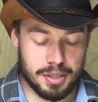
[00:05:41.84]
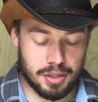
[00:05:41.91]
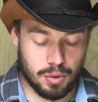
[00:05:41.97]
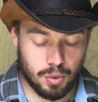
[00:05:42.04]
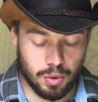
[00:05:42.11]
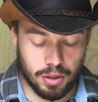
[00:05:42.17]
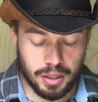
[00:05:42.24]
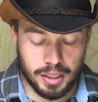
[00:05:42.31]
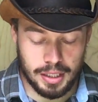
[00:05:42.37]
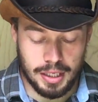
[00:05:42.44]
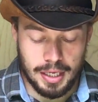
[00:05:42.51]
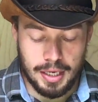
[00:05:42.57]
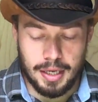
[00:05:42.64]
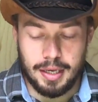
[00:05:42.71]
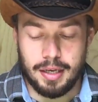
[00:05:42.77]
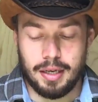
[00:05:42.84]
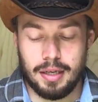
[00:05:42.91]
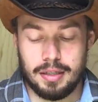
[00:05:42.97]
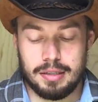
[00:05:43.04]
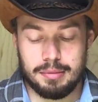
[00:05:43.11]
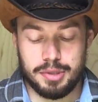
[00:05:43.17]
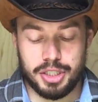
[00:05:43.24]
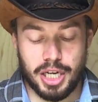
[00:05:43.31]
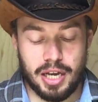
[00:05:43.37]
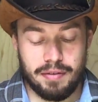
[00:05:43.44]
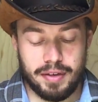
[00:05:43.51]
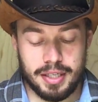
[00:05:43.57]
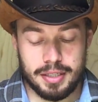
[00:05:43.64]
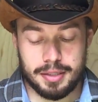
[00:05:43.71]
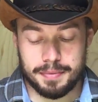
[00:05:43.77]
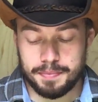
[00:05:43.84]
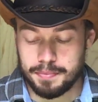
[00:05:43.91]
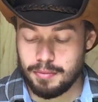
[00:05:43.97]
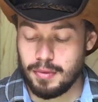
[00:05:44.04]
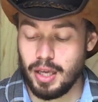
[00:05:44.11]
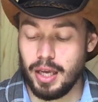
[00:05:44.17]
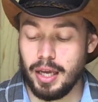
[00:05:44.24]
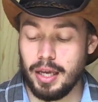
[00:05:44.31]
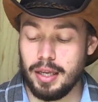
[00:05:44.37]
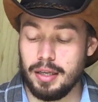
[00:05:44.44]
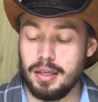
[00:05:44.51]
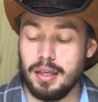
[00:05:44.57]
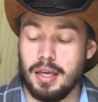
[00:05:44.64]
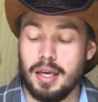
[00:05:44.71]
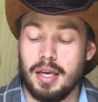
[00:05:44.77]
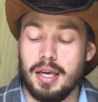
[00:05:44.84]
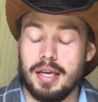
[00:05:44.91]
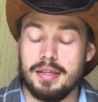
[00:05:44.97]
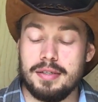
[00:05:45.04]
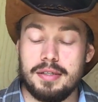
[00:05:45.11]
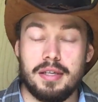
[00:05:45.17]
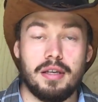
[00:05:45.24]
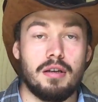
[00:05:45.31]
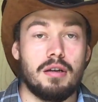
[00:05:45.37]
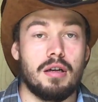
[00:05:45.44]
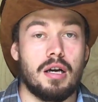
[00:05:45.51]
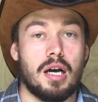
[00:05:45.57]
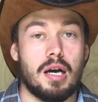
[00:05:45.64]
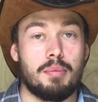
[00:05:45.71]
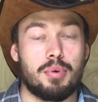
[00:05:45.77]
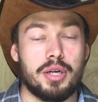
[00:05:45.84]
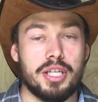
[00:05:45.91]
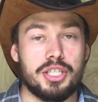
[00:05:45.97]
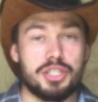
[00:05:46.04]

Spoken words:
piece of wood and some shavings, and it's still pretty